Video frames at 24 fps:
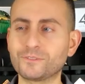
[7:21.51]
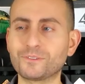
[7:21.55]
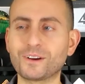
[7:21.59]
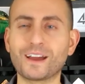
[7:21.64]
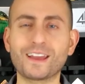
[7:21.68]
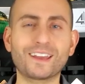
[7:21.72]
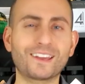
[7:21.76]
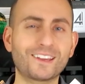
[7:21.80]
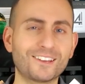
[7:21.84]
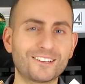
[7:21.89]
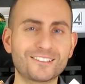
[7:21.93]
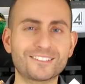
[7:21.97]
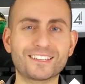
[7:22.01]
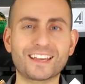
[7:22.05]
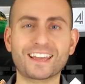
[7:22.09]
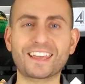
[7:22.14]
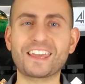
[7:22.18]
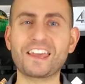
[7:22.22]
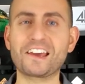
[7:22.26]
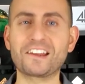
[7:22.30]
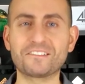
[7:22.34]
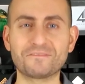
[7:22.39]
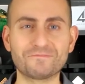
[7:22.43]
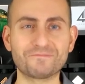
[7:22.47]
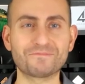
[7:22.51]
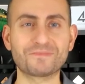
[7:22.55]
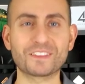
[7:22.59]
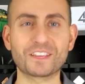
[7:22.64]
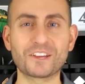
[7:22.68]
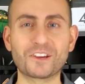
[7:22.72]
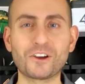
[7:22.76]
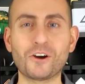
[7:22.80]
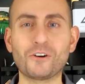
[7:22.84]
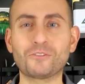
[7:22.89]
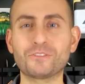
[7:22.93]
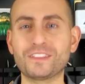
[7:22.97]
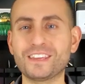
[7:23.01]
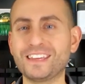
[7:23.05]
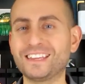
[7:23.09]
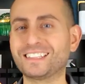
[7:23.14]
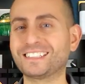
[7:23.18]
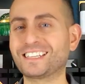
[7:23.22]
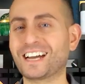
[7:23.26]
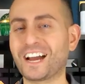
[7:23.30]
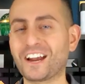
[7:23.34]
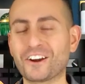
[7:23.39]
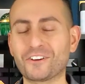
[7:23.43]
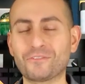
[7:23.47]
right, because I can't go the
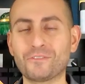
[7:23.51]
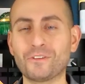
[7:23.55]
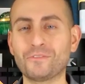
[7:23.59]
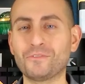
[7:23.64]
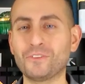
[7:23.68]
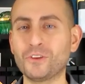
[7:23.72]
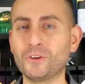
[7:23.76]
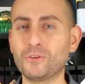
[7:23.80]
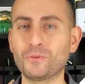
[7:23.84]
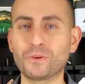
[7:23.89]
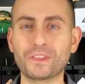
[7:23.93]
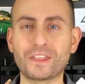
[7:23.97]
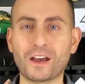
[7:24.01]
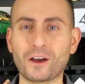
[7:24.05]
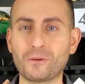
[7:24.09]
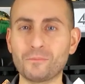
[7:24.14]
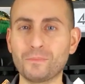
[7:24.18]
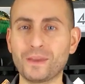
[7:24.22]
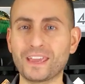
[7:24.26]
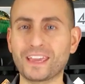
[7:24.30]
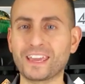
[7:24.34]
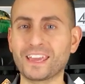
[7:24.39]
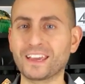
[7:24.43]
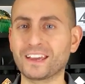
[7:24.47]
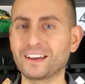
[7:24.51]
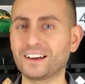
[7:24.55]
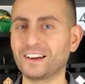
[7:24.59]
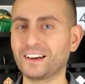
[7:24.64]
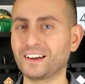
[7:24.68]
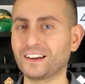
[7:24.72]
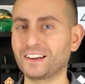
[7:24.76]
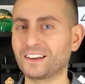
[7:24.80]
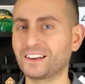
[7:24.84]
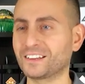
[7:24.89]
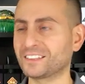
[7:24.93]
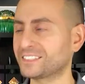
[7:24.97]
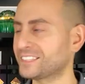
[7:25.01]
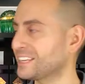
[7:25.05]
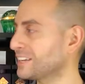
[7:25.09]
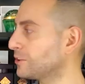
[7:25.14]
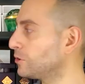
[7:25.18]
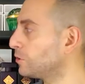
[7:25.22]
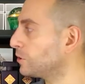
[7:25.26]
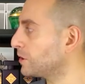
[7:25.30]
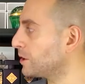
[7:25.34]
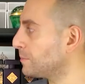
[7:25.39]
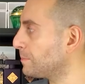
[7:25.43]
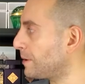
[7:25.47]
entire review without making a, a
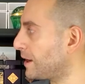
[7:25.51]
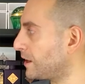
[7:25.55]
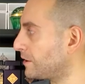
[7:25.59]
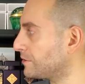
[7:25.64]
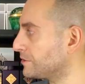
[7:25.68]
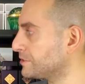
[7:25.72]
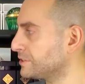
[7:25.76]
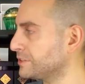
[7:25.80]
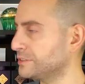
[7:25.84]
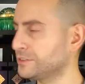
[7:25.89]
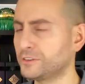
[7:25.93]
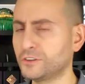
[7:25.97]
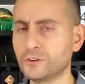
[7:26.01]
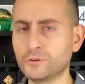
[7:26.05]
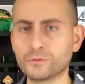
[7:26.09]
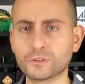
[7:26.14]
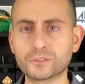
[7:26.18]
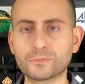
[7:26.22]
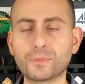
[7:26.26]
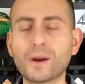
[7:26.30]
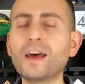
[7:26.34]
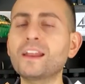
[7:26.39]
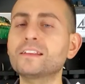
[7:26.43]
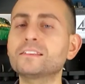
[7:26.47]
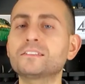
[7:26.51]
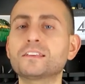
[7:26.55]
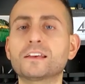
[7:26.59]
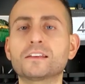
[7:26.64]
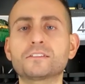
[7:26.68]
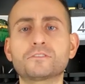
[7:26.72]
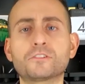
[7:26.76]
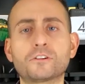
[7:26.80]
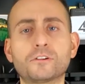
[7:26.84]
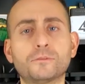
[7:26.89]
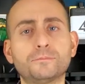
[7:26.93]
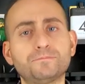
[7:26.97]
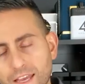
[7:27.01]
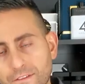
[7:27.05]
single comparison to its predecessor.